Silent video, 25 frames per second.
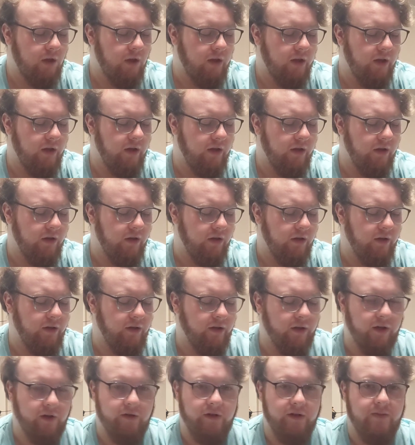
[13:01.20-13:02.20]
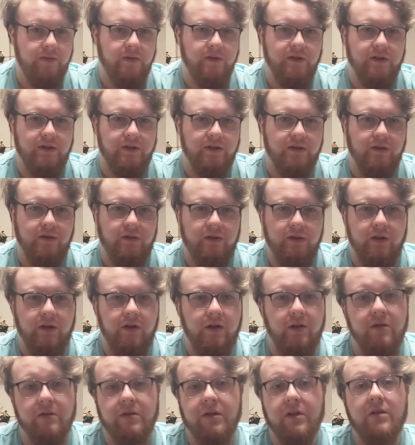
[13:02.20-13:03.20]
like holiday, Christmas and New Year
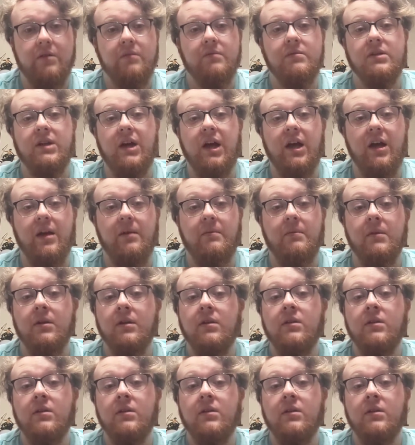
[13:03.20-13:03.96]
holiday time.